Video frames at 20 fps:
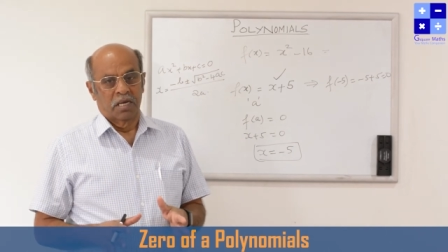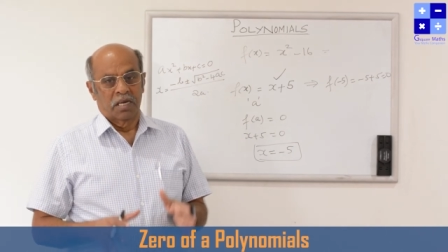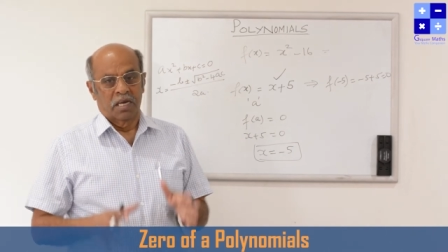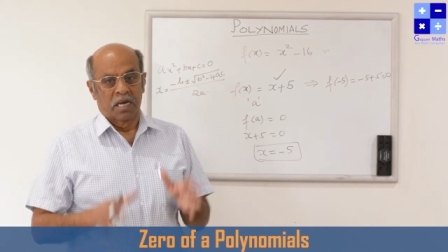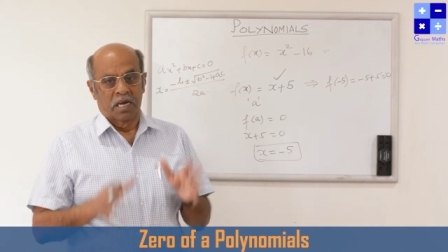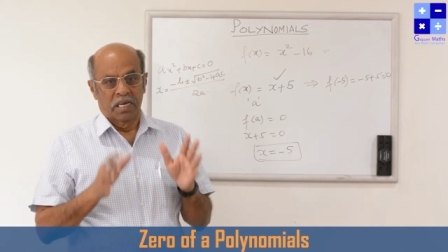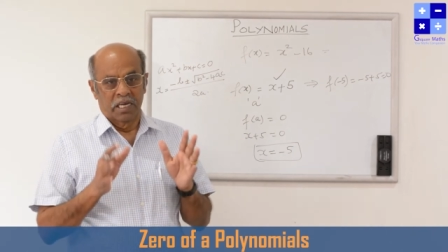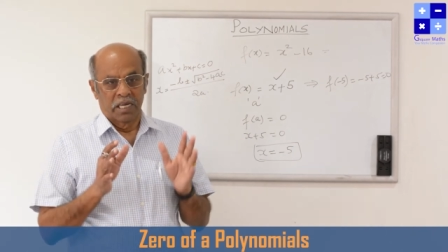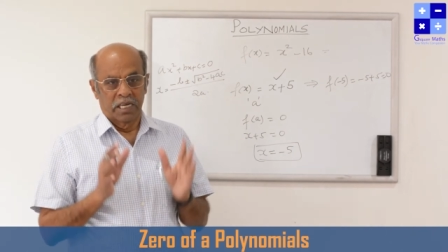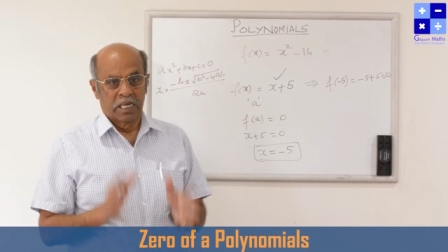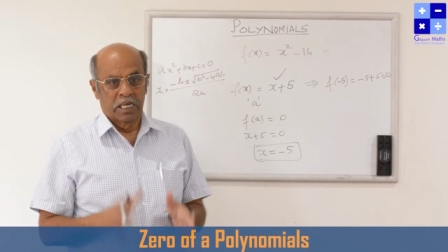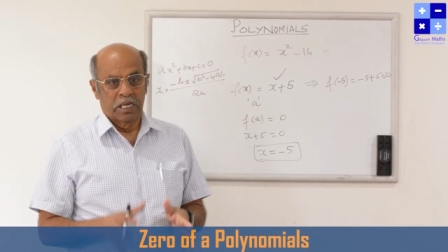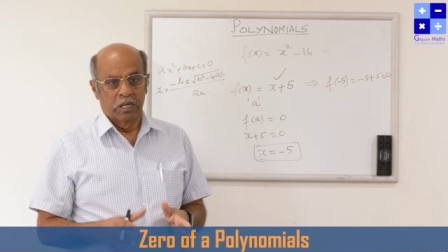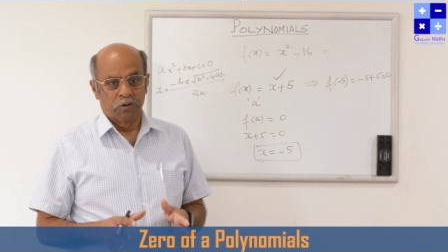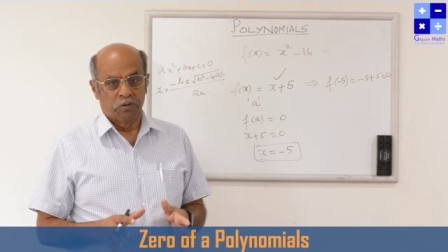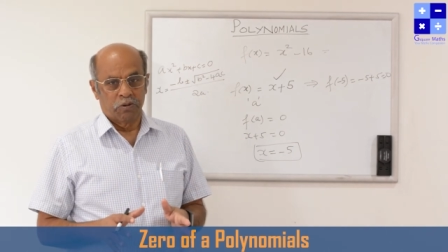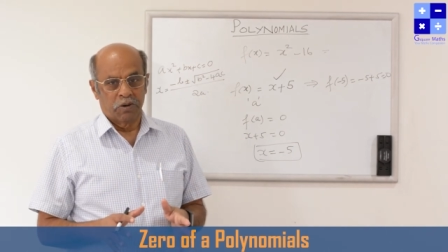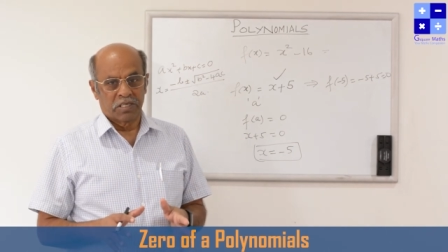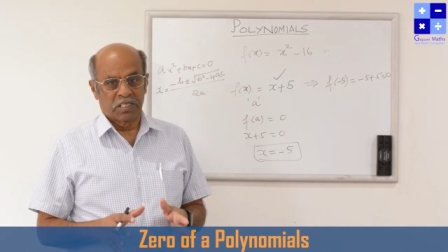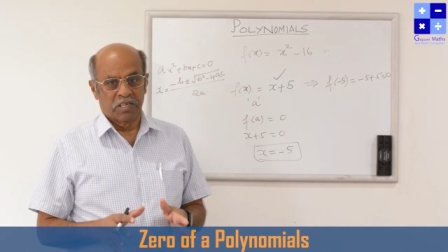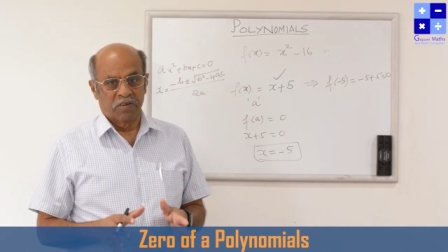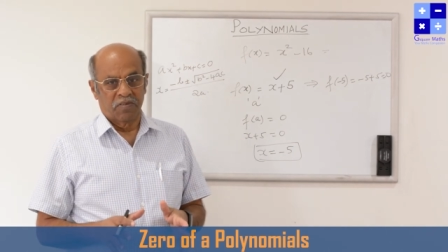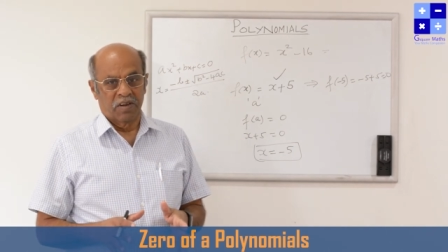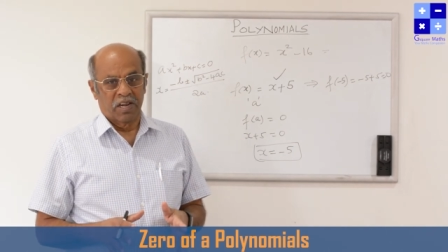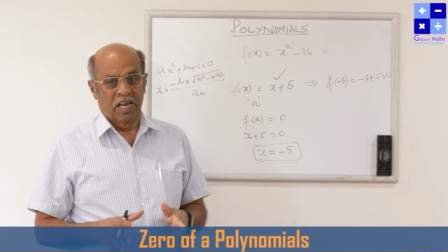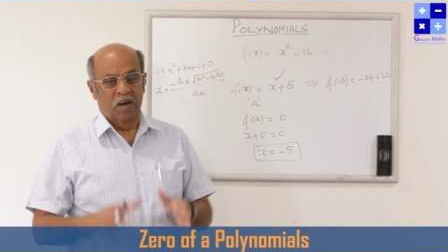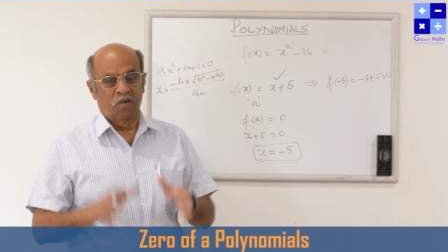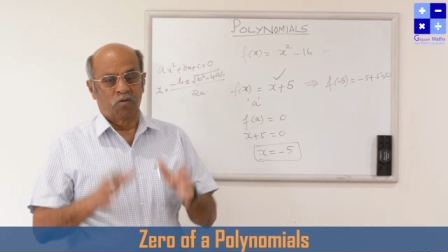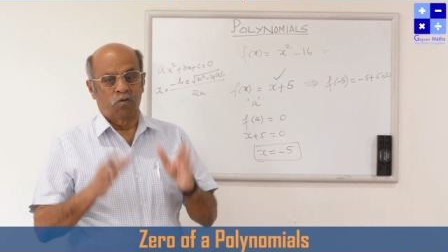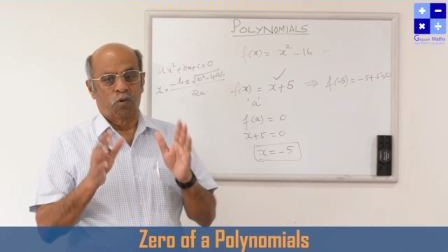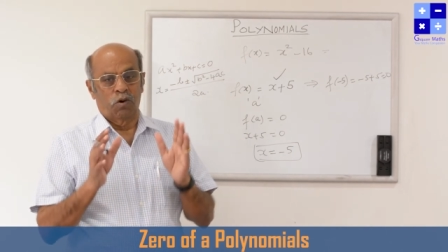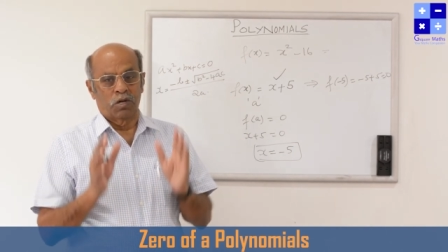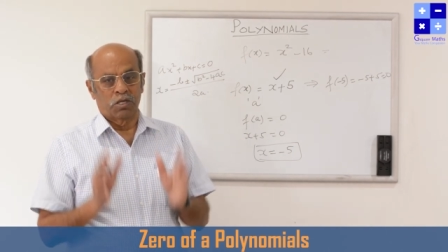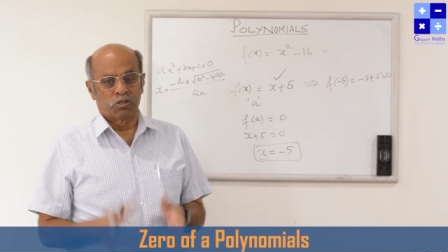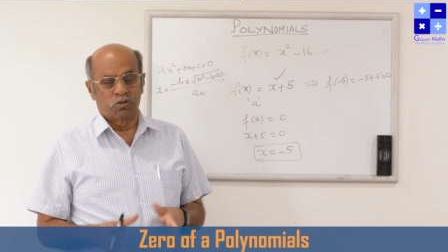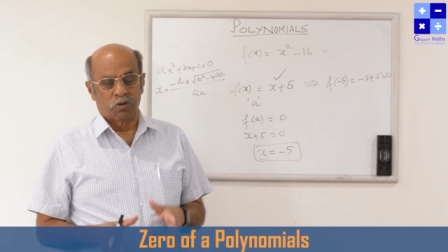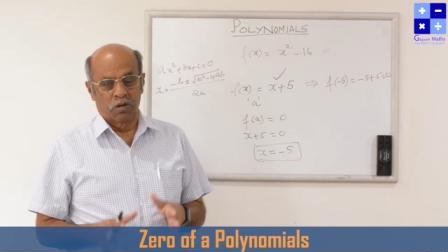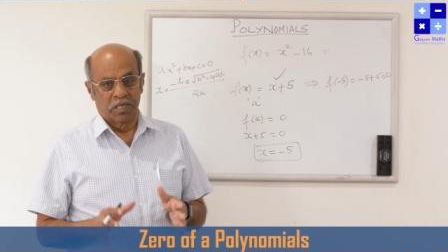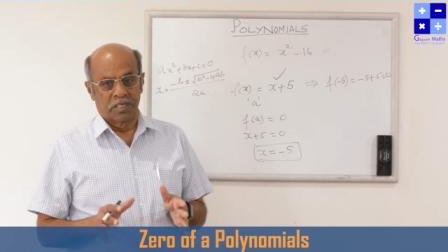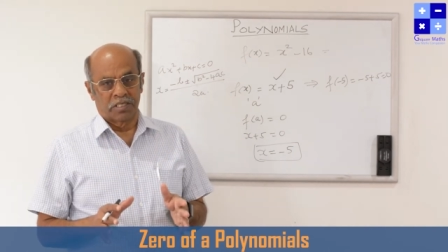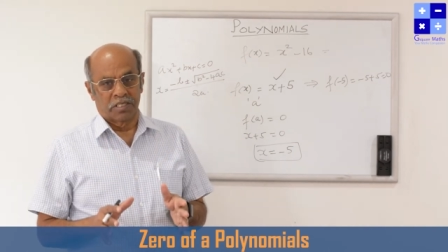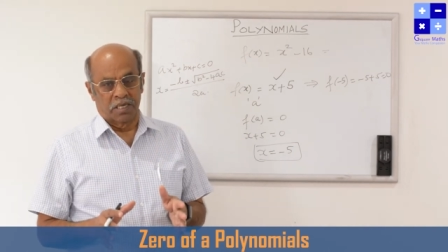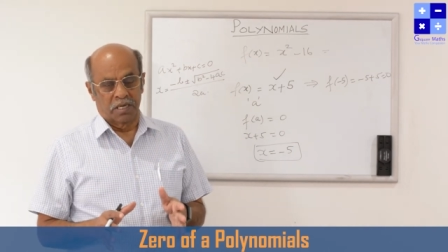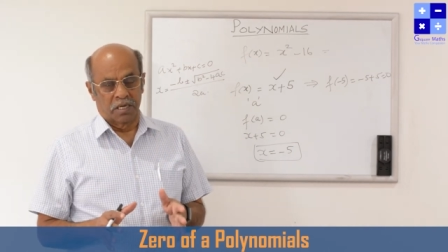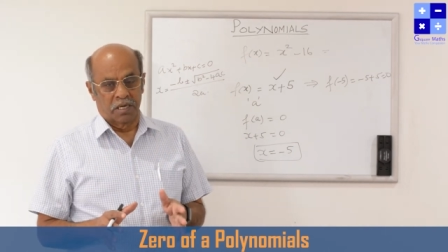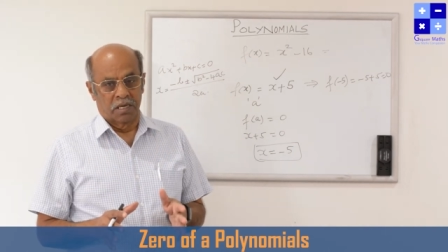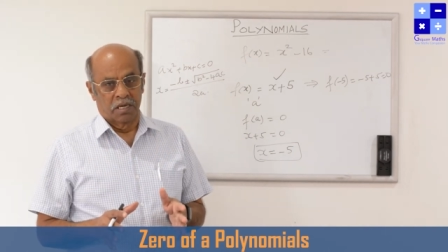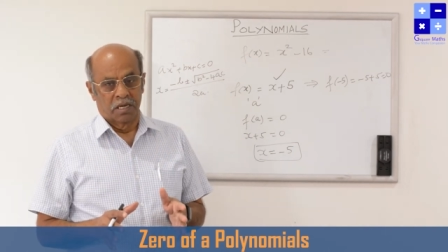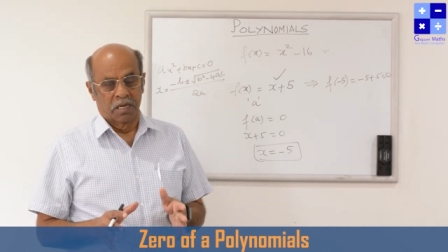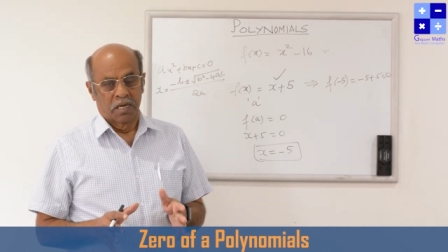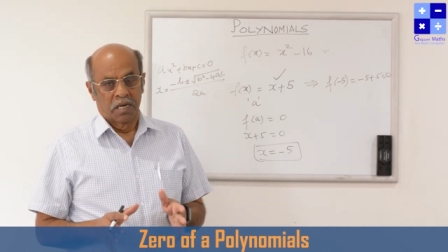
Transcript: A linear equation will have one solution.